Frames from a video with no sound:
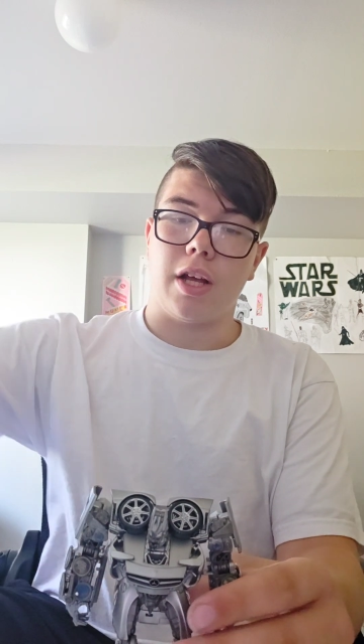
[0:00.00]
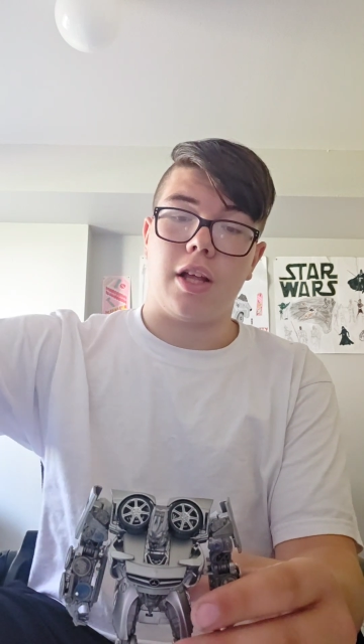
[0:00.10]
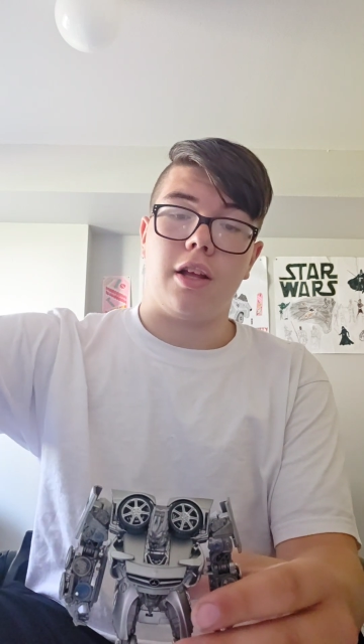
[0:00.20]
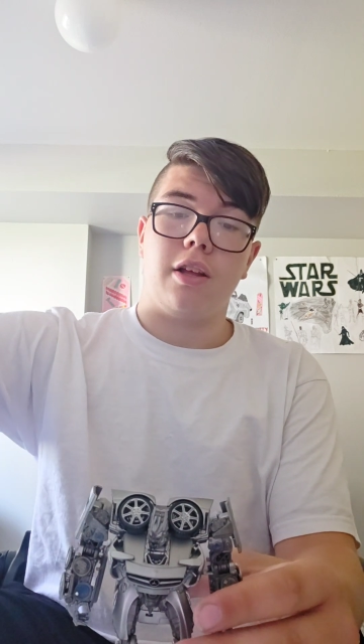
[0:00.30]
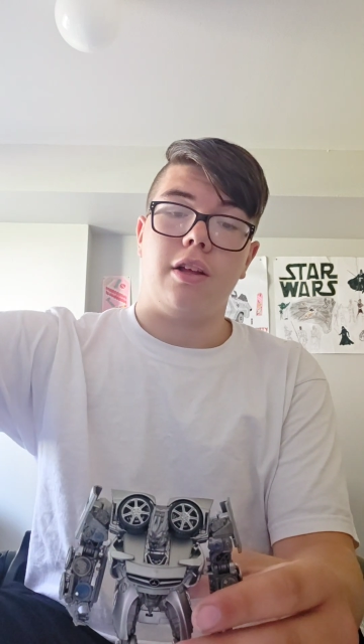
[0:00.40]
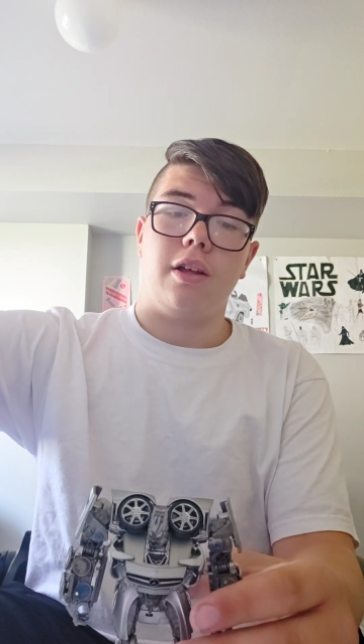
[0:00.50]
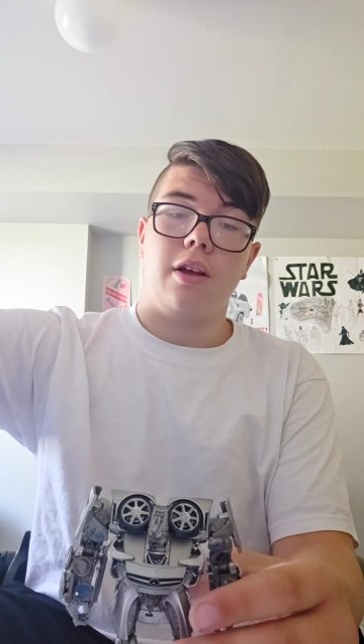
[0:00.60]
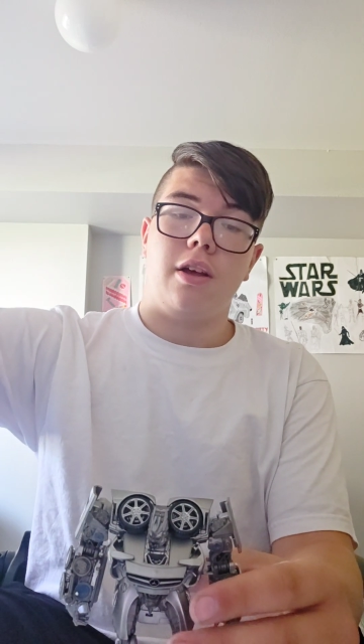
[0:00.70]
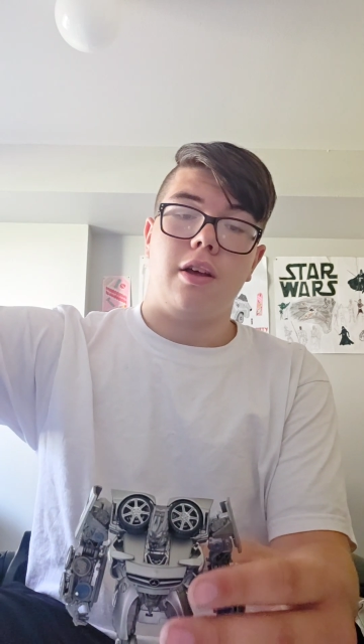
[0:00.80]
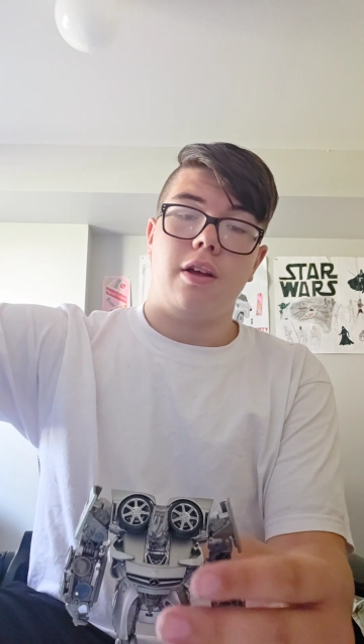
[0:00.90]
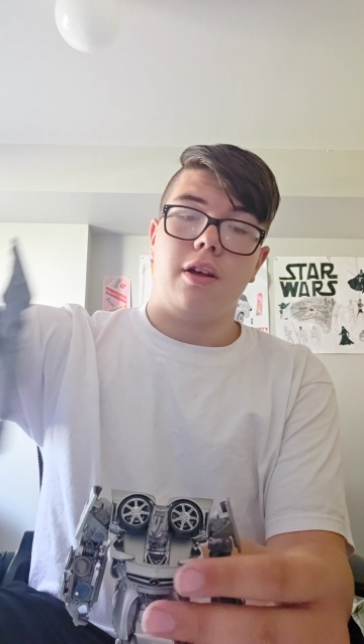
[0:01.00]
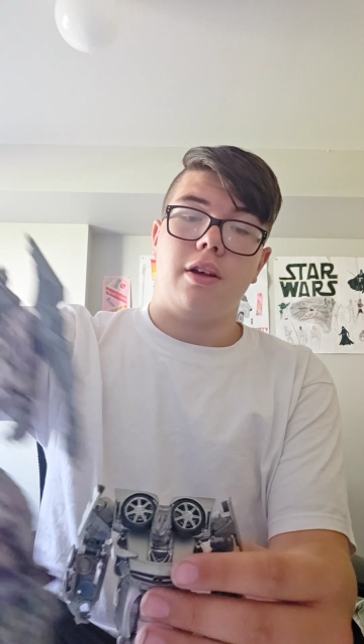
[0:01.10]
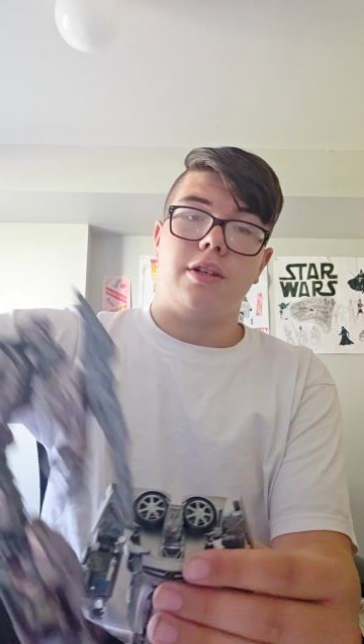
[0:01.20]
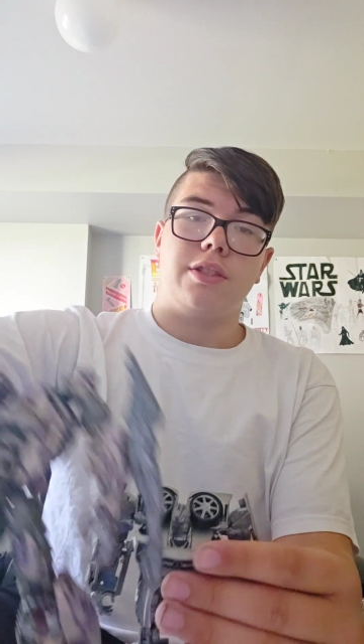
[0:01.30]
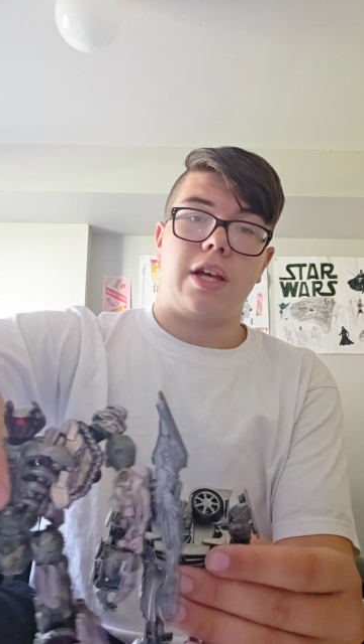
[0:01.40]
got
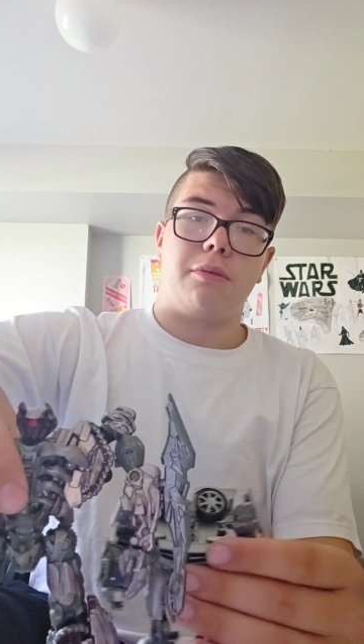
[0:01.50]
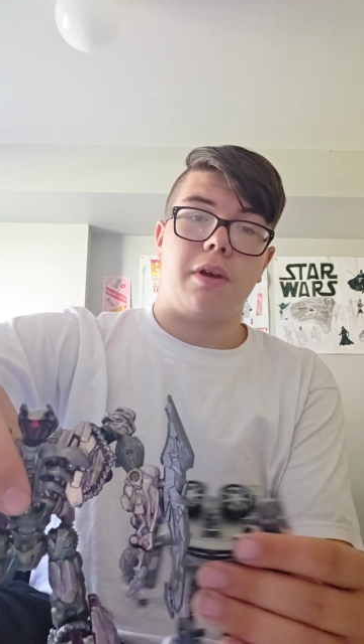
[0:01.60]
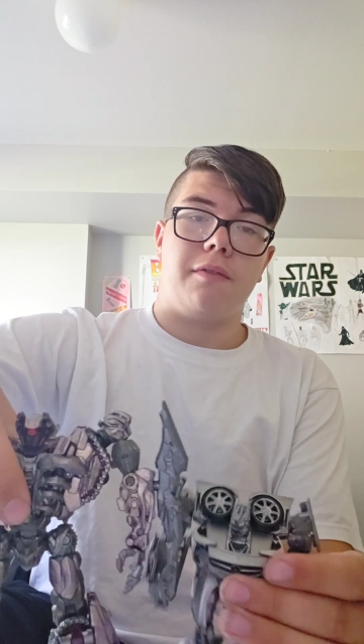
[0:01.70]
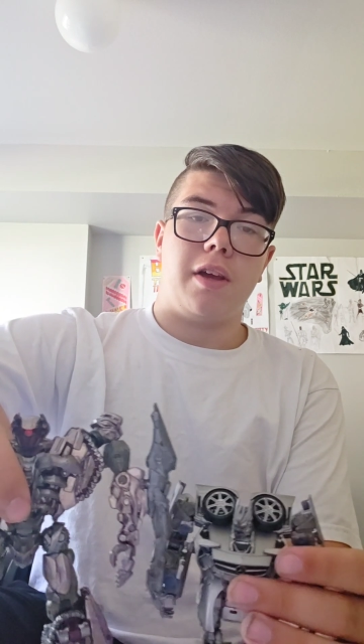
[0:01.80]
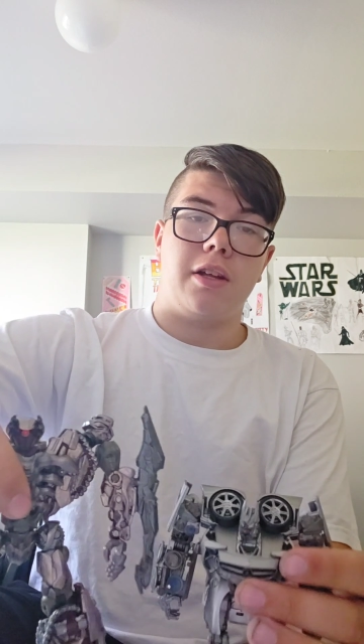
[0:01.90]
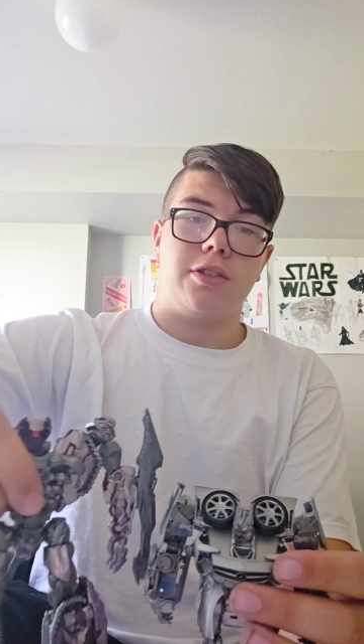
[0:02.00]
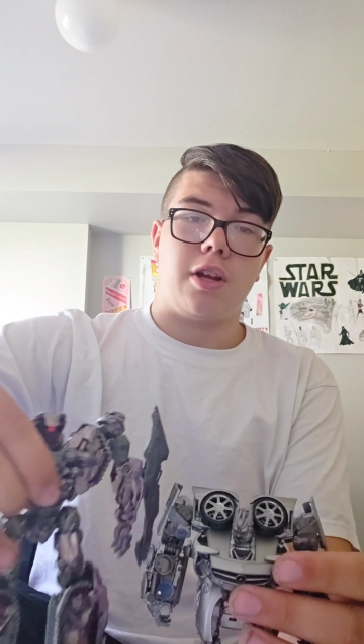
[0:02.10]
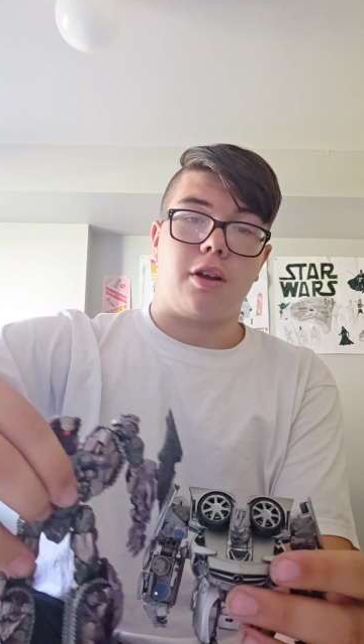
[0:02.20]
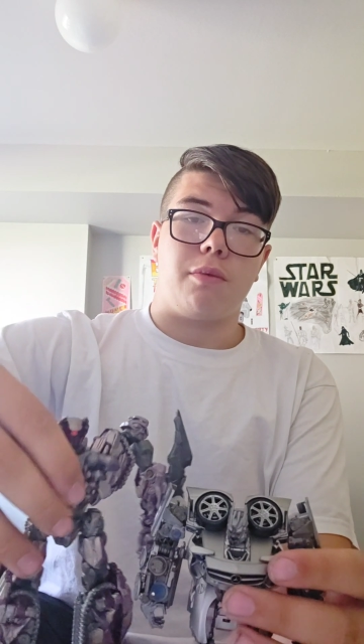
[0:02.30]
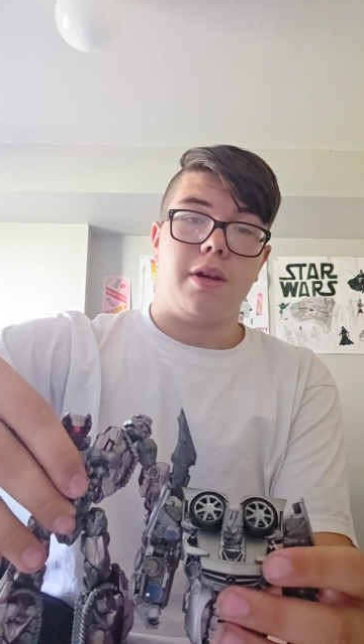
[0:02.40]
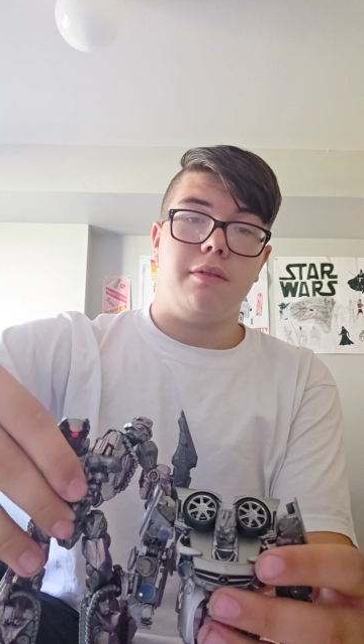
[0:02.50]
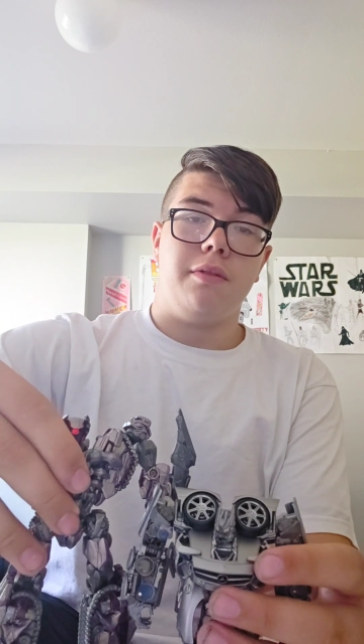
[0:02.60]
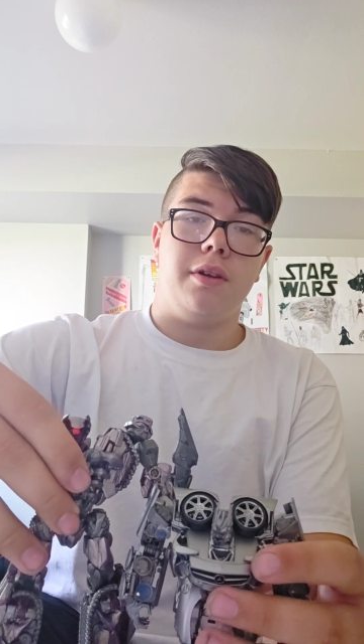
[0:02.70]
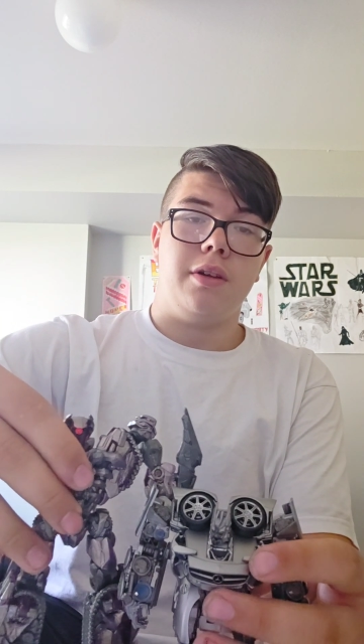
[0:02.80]
sound wave and shock wave.